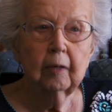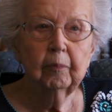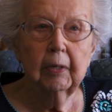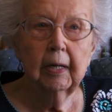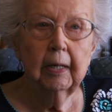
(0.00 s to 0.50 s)

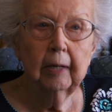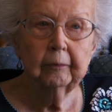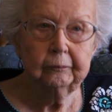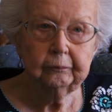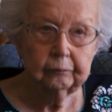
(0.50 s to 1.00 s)
up a
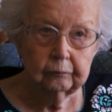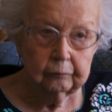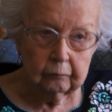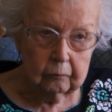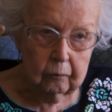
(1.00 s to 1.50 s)
um,
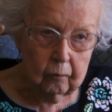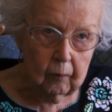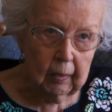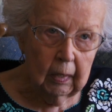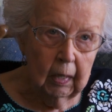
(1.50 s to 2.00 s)

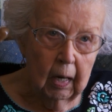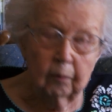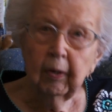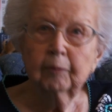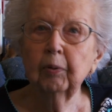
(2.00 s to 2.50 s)

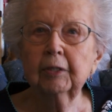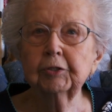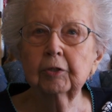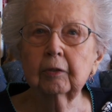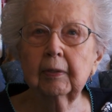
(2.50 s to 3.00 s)
blood
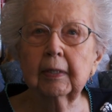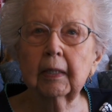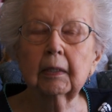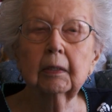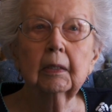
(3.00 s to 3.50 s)
pressure
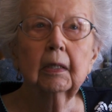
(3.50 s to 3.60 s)
clinic,